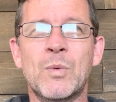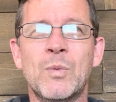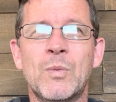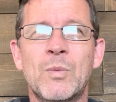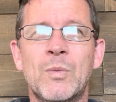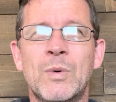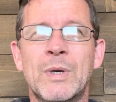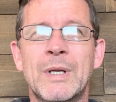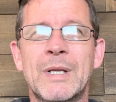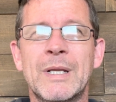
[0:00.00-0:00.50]

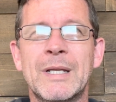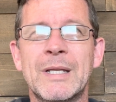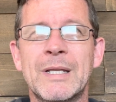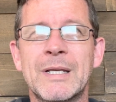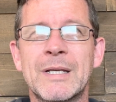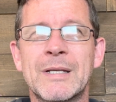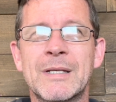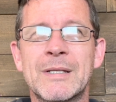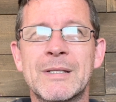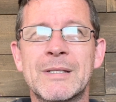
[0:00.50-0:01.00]
what it
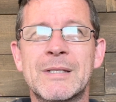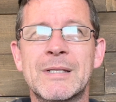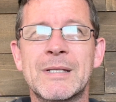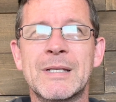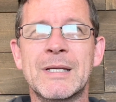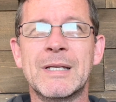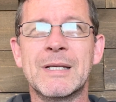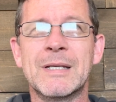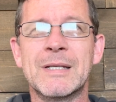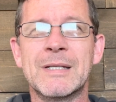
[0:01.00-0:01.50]
is
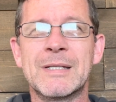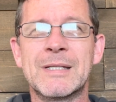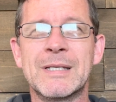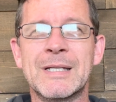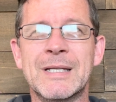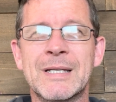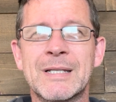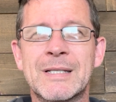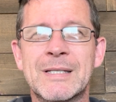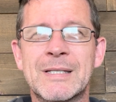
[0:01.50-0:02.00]

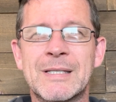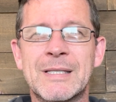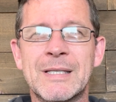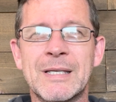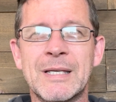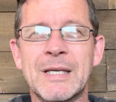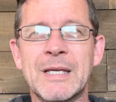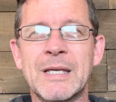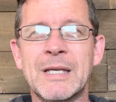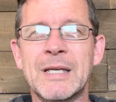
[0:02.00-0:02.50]
it's
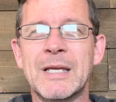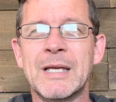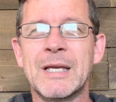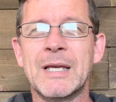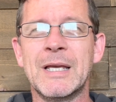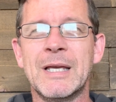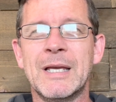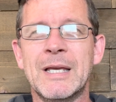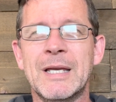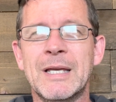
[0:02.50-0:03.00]
the
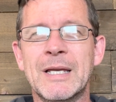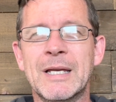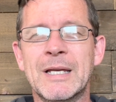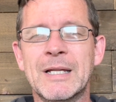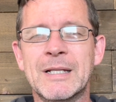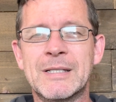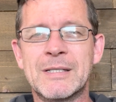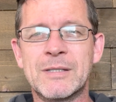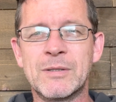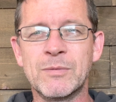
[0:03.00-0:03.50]

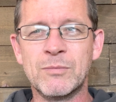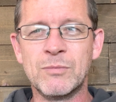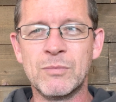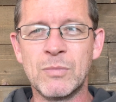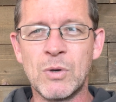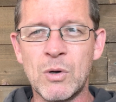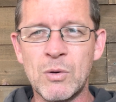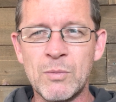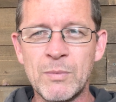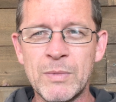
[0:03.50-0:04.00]

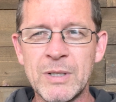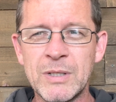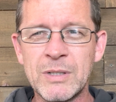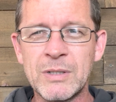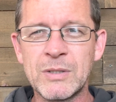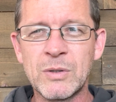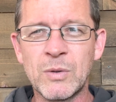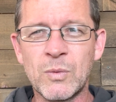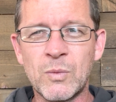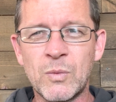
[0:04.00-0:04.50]

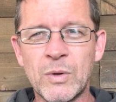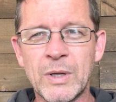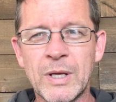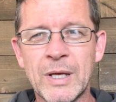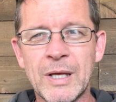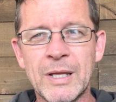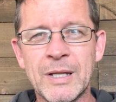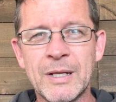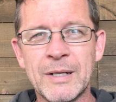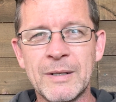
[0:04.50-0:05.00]
moment
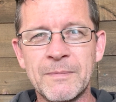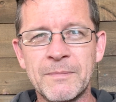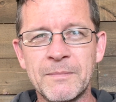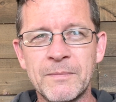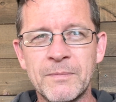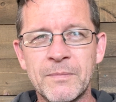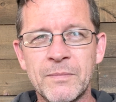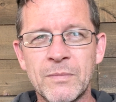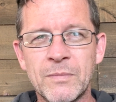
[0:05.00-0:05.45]
when